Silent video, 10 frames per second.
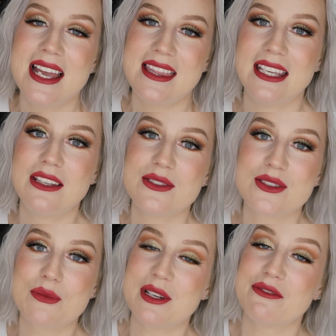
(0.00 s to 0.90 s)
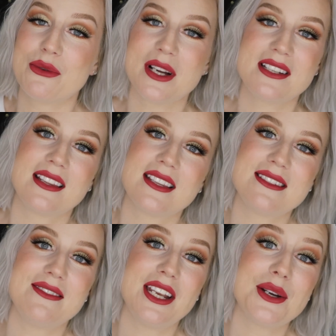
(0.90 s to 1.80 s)
Thank you so much for watching
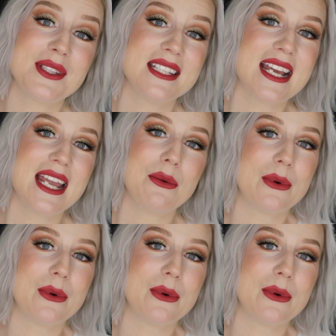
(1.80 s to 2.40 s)
this video today,